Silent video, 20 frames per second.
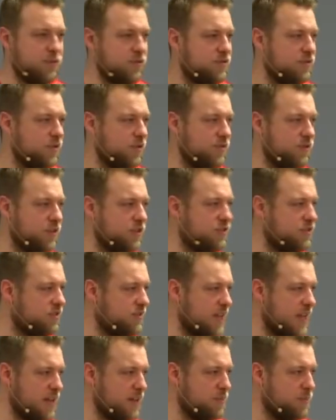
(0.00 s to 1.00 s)
So if you could just
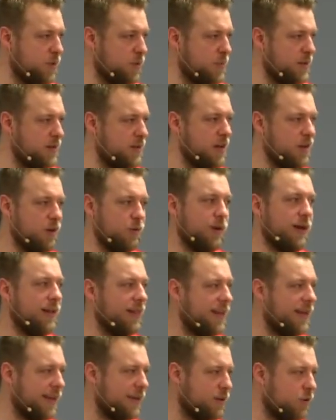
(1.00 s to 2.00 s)
take a moment while
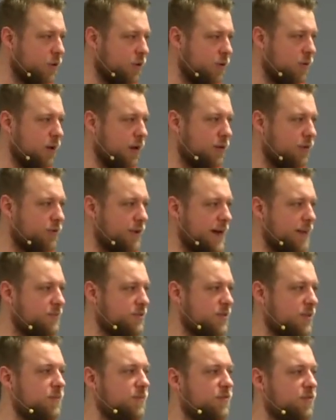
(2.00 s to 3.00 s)
I go grab
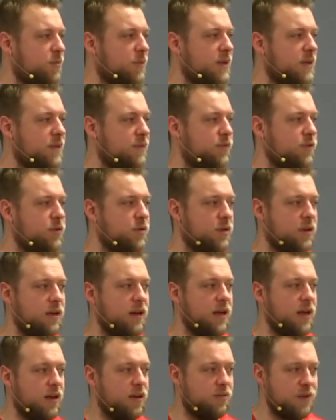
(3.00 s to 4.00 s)
some for me, if you could
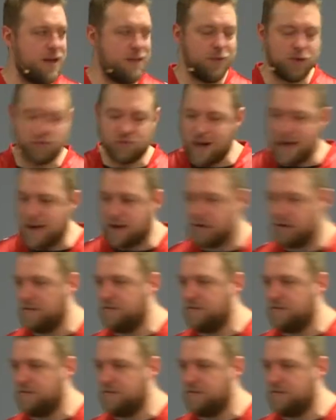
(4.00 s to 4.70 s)
grab a cracker, if you